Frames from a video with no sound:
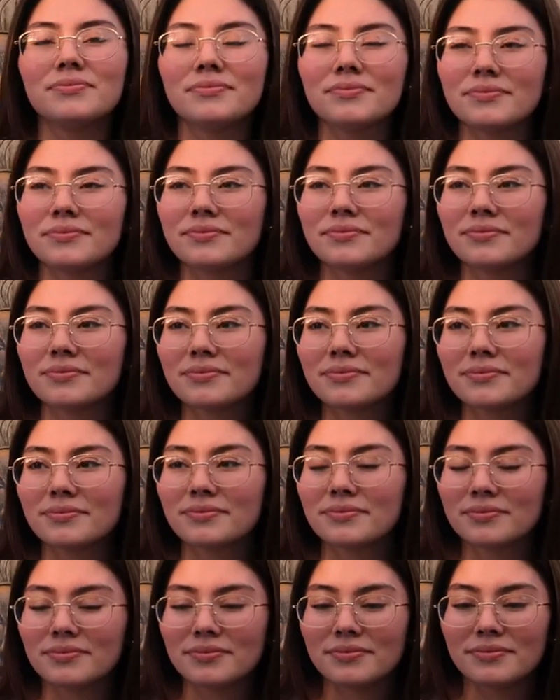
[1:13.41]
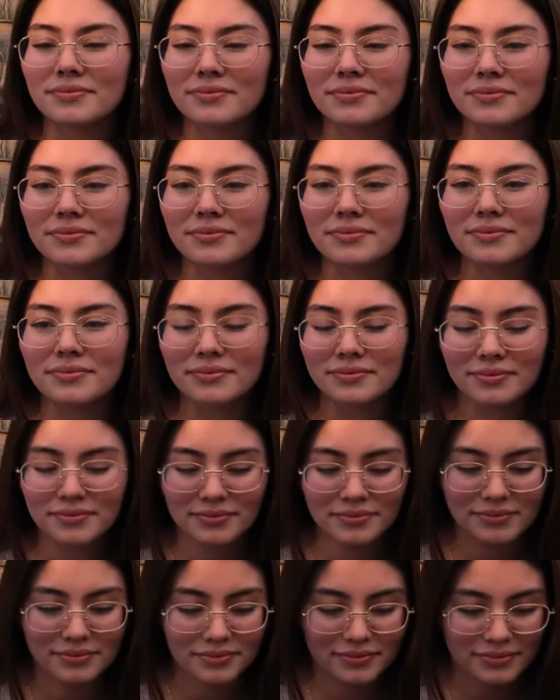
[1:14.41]

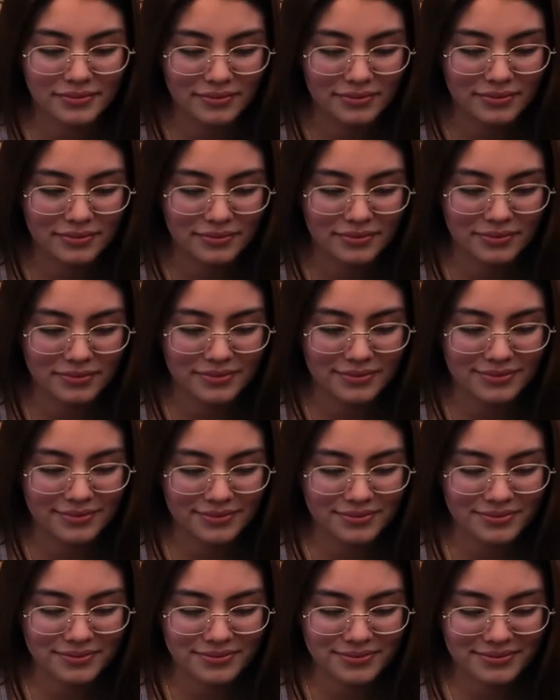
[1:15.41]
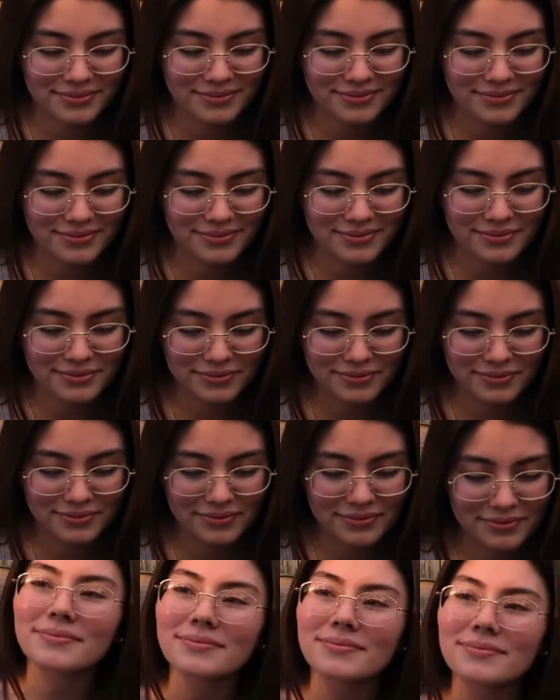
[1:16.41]

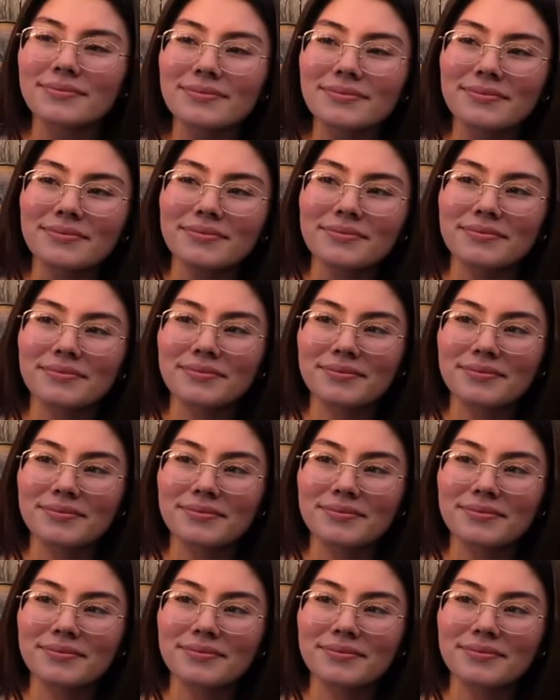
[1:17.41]
[no speech]